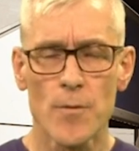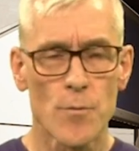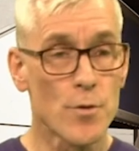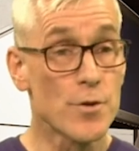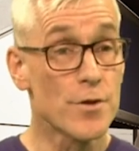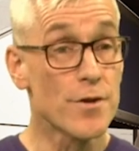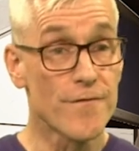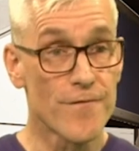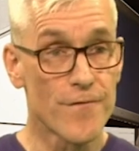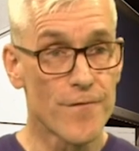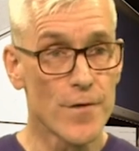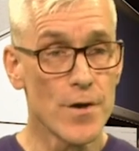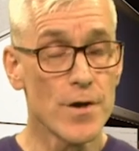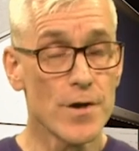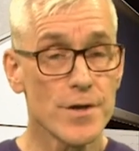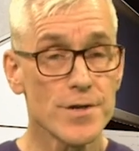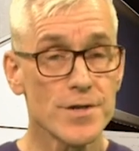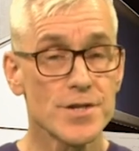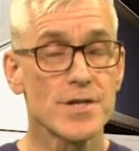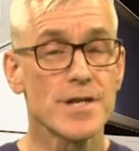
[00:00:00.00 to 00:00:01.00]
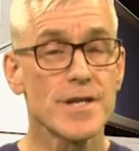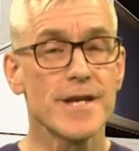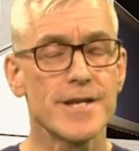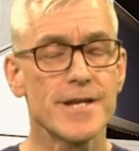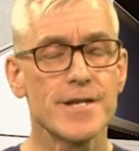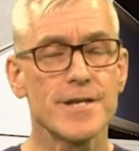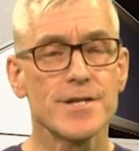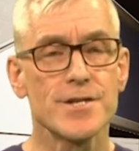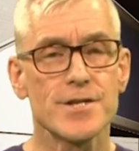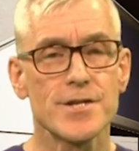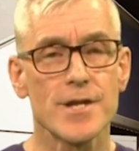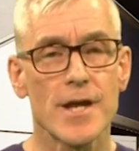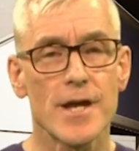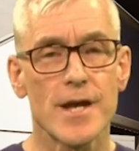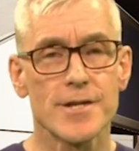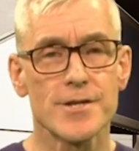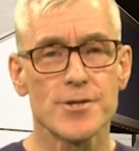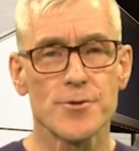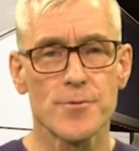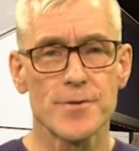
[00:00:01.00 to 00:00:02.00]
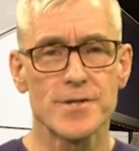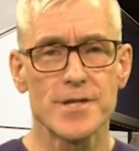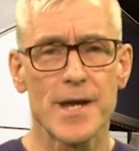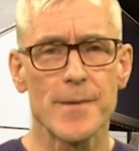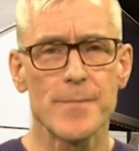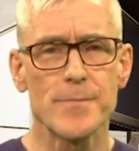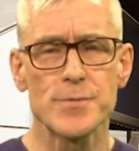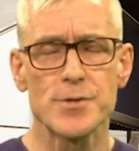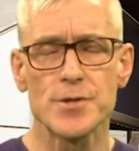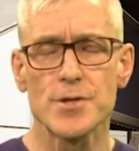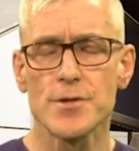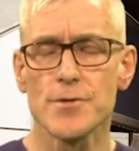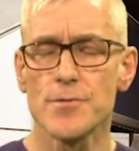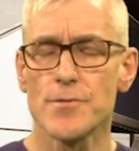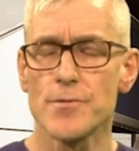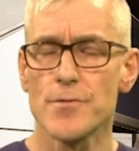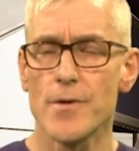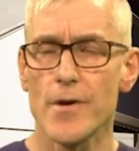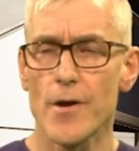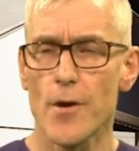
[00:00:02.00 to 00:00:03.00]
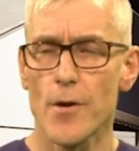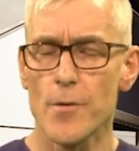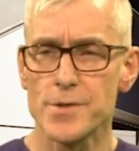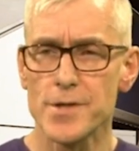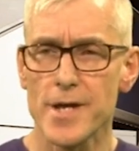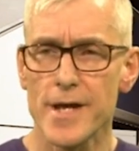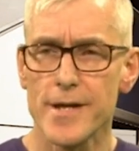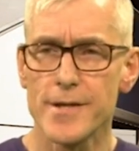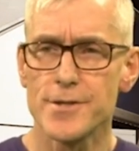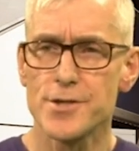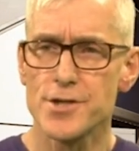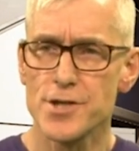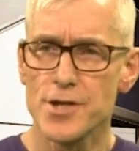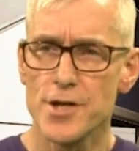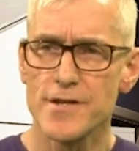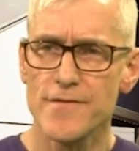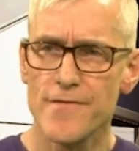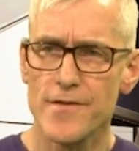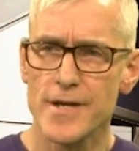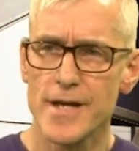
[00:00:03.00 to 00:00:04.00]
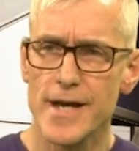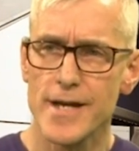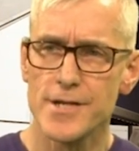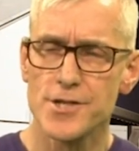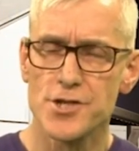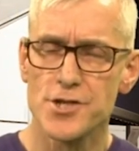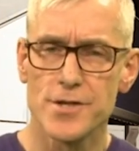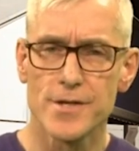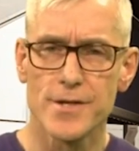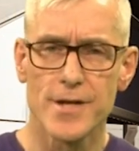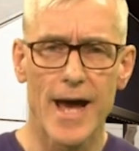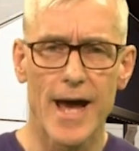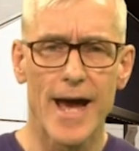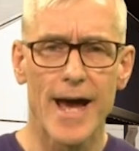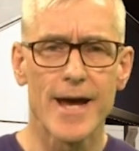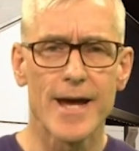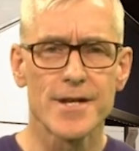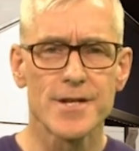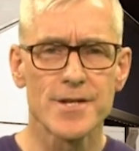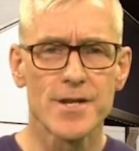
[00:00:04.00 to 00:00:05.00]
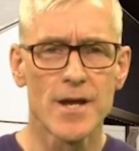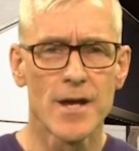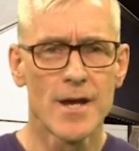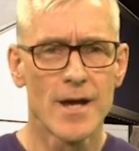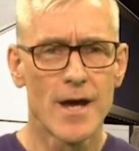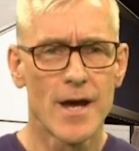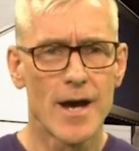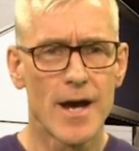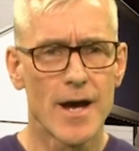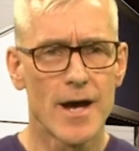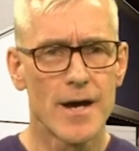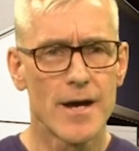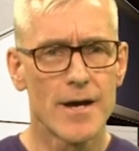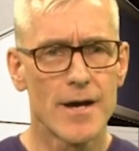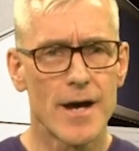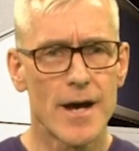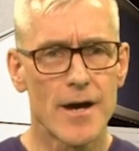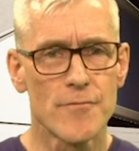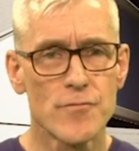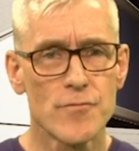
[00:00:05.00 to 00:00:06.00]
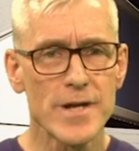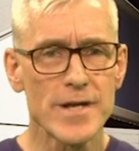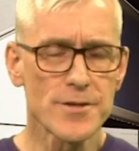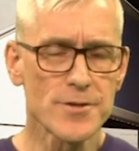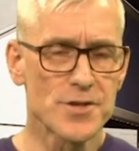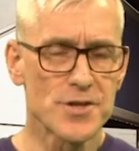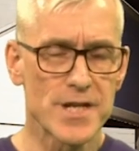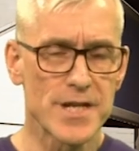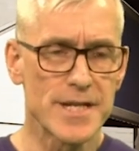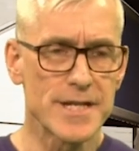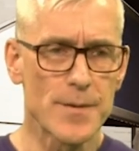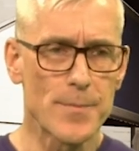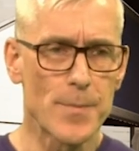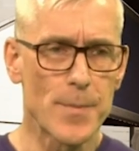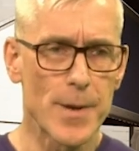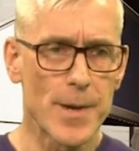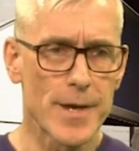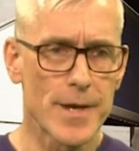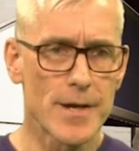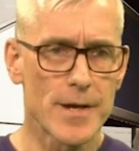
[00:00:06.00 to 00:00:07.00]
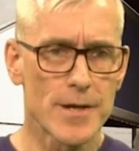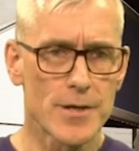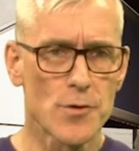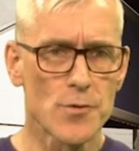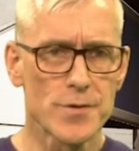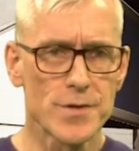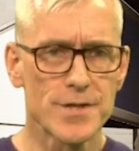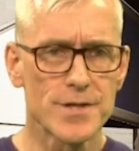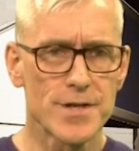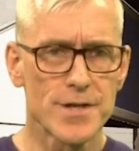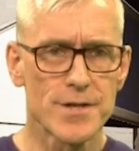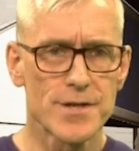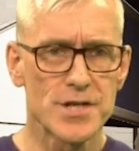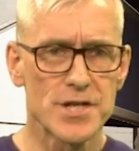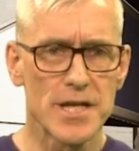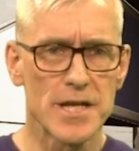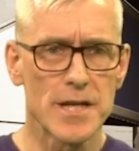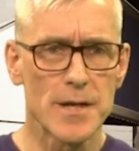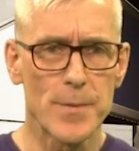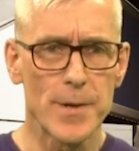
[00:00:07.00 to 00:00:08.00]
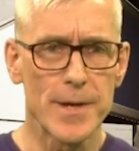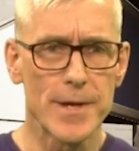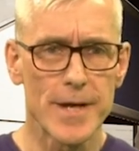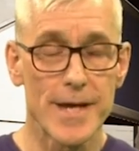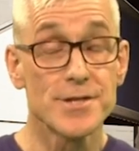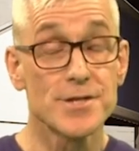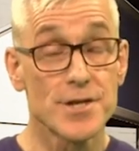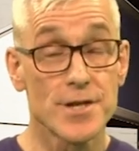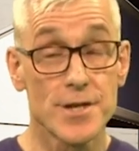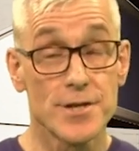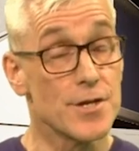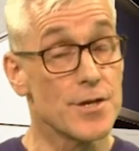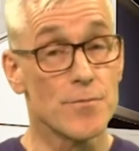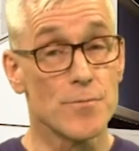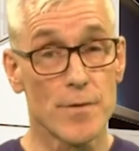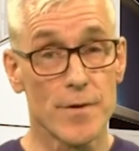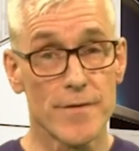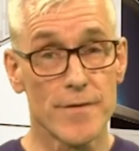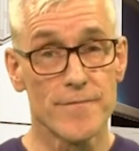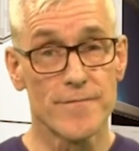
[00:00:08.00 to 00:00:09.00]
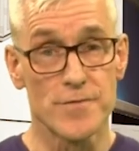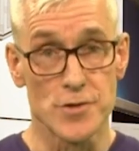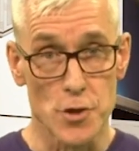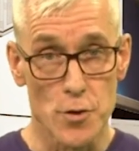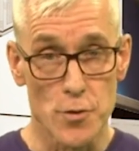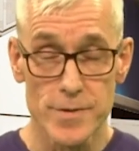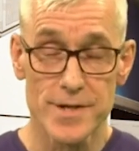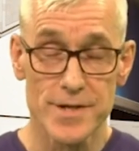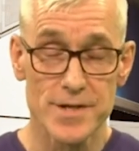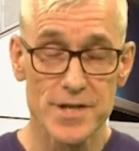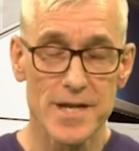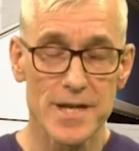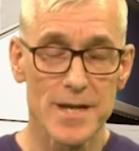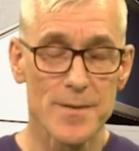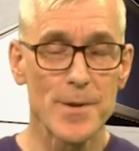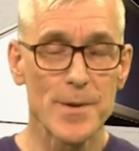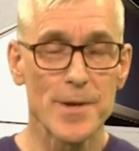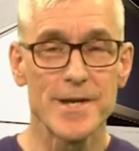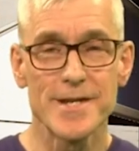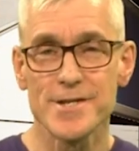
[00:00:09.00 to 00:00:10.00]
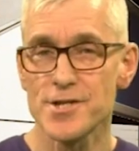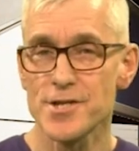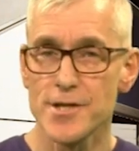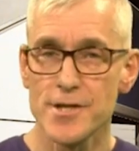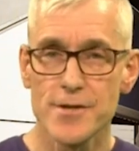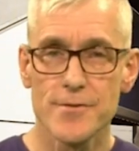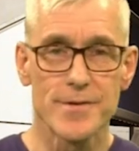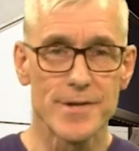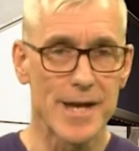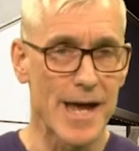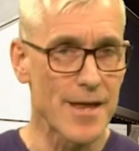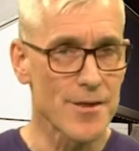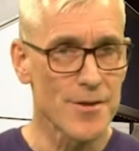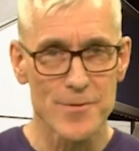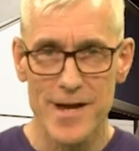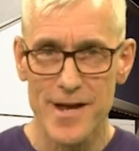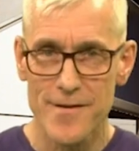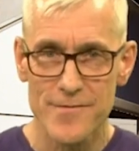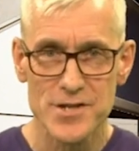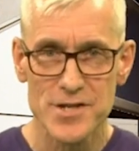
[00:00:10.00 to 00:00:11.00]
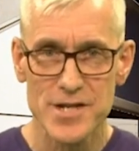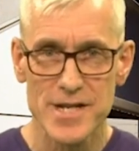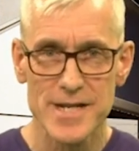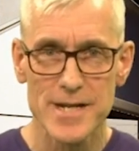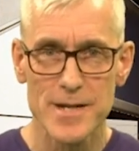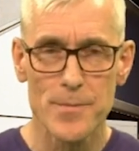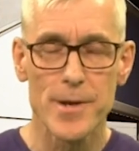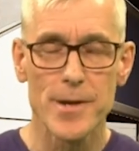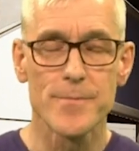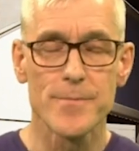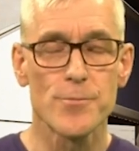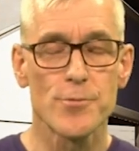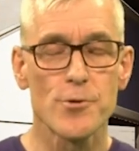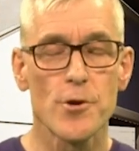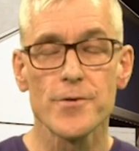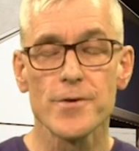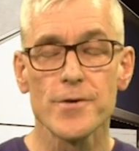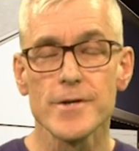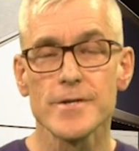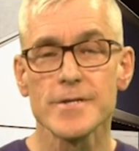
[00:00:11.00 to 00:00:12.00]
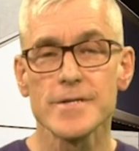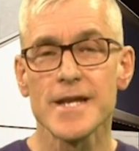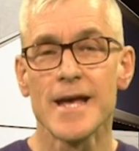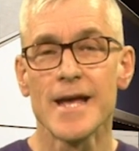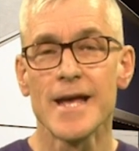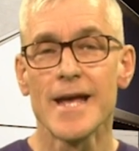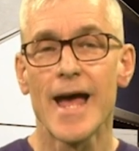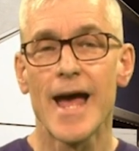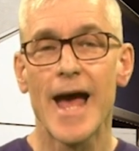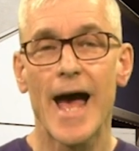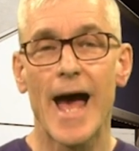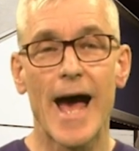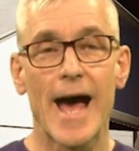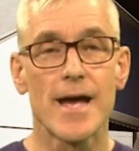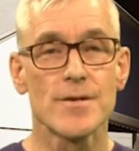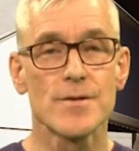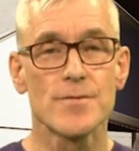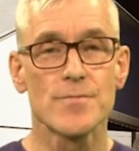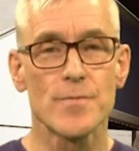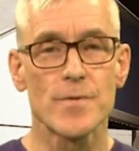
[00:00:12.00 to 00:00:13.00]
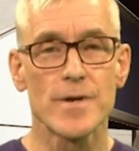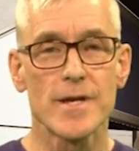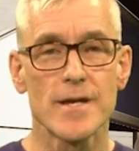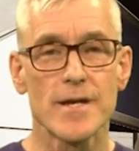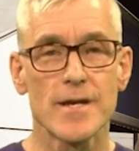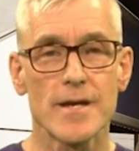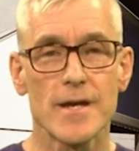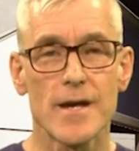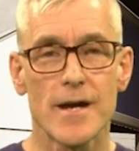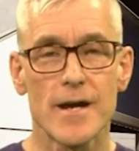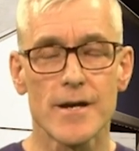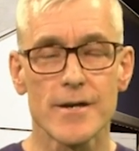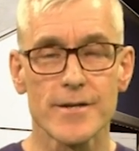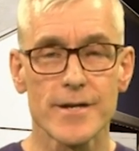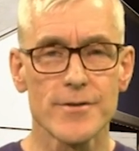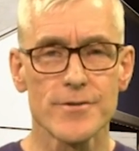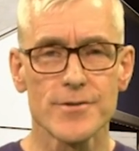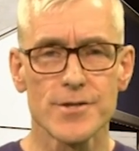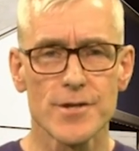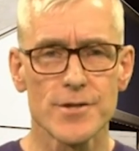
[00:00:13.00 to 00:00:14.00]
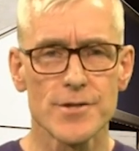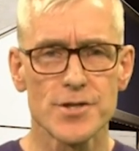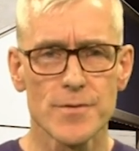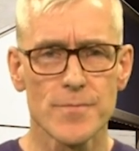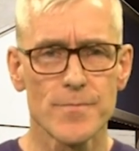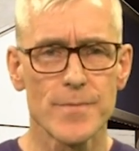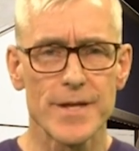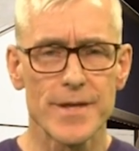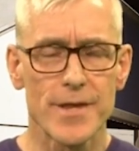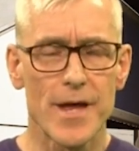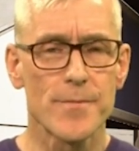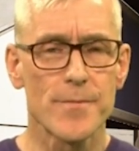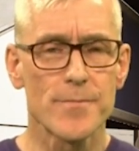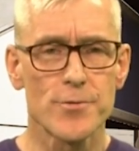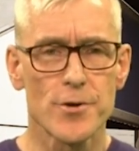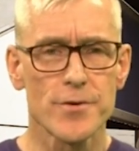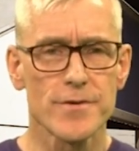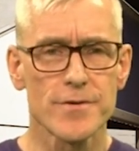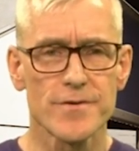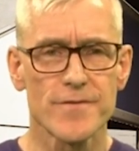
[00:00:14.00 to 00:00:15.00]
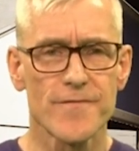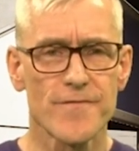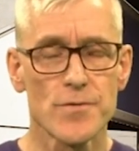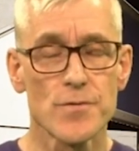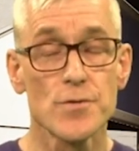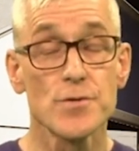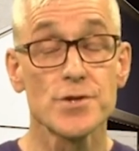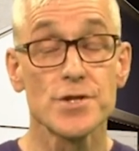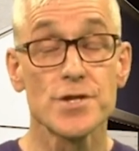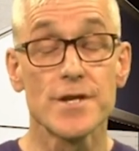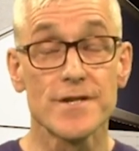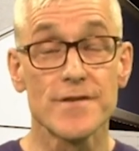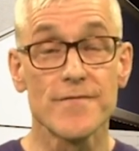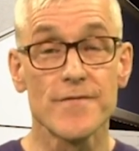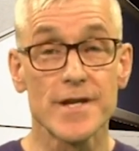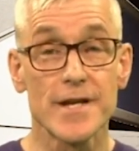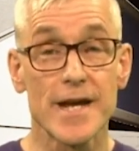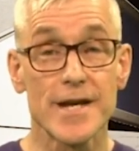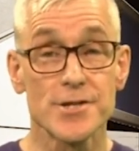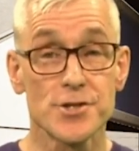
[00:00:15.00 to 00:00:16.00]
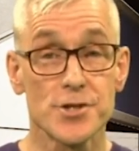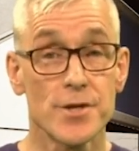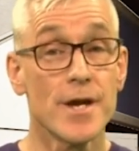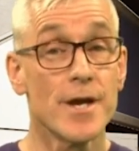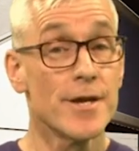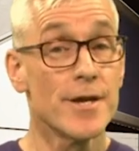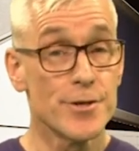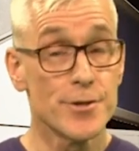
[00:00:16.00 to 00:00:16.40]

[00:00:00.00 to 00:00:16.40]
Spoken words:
One of the first is to attempt to obtain certification as a real CDP according to the CDP Institute. We've joined the CDP Institute now that we have a CDP product, and we are going to submit that product for certification.